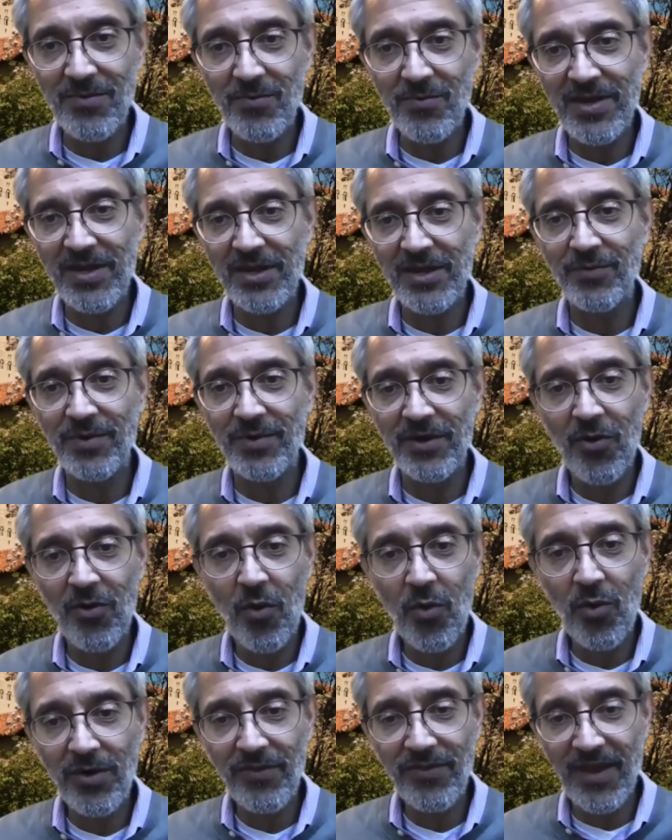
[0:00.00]
we can
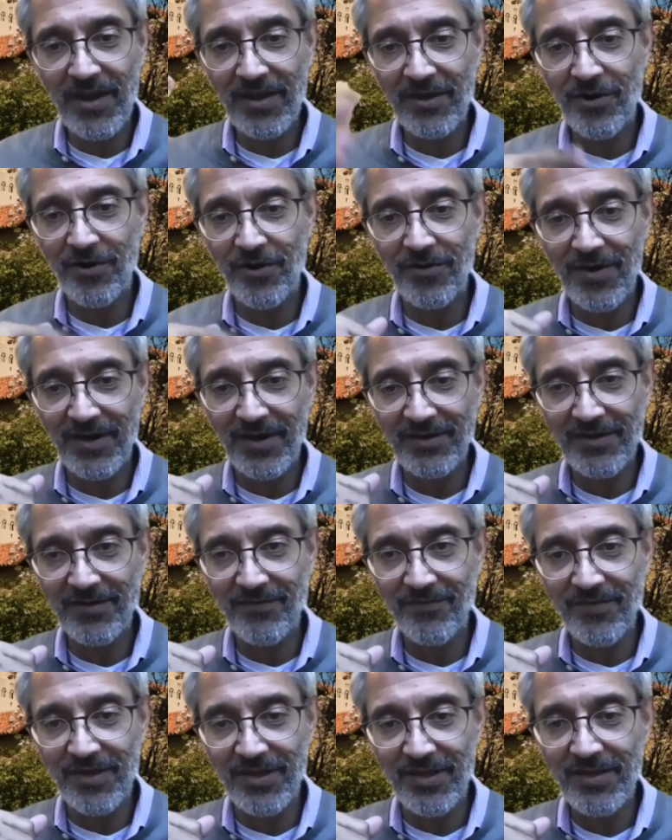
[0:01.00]
record that neural
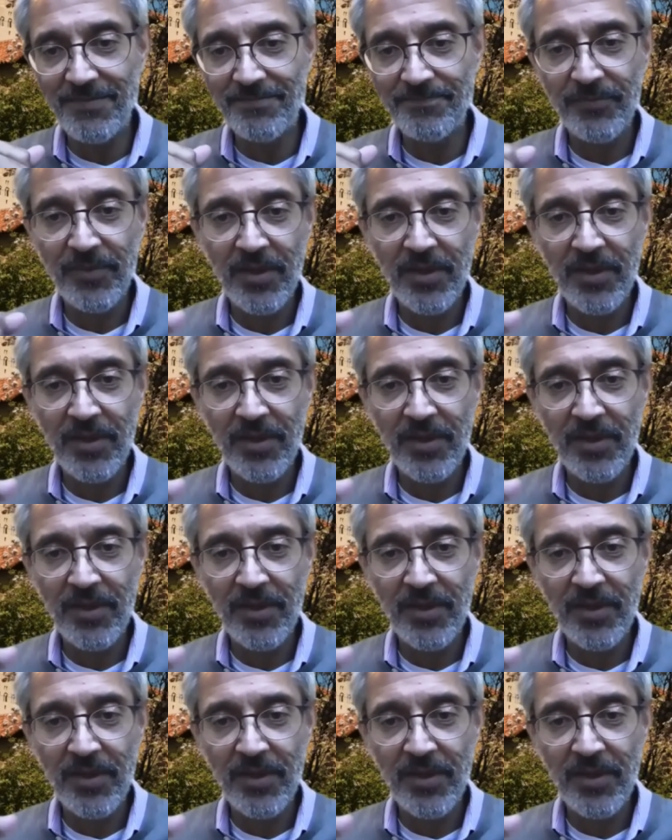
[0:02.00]
activity.